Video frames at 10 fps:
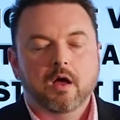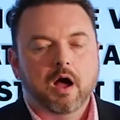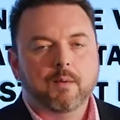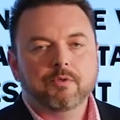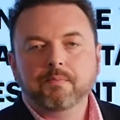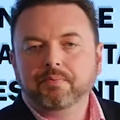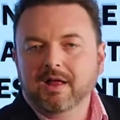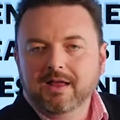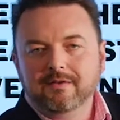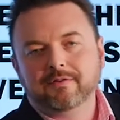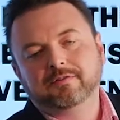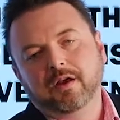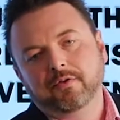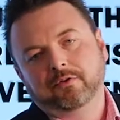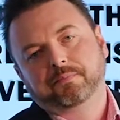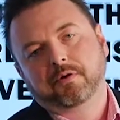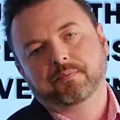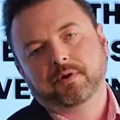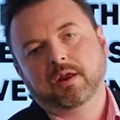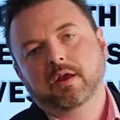I'm not planning to sell this
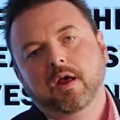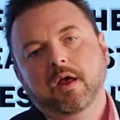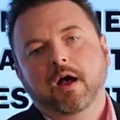property.